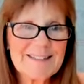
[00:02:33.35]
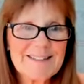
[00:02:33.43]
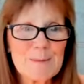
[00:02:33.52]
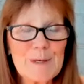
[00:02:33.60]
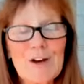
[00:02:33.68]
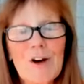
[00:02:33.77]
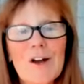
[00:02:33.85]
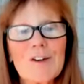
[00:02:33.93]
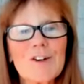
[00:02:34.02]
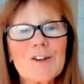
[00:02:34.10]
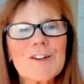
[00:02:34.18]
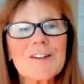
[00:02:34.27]
to be
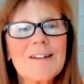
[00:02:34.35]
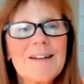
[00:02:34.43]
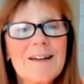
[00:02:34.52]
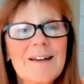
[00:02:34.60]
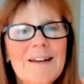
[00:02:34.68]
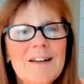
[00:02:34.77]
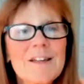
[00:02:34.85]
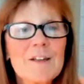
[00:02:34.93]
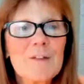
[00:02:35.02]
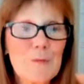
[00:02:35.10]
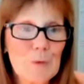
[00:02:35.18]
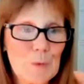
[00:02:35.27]
honored,
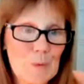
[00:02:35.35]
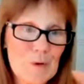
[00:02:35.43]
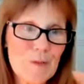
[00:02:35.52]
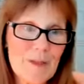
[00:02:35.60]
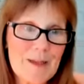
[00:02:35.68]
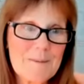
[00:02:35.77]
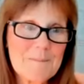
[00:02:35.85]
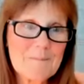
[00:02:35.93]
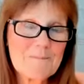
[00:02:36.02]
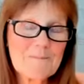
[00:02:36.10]
to feel worthy.